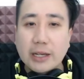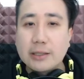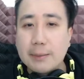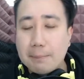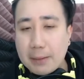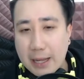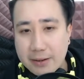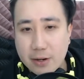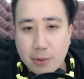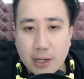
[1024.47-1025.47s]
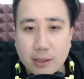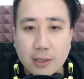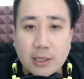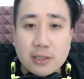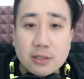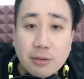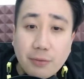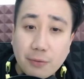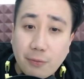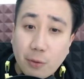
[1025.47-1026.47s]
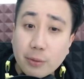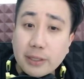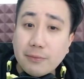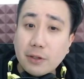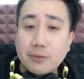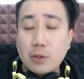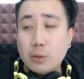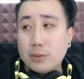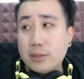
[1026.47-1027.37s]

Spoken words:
the Plunderer. So for 4 evolve cores,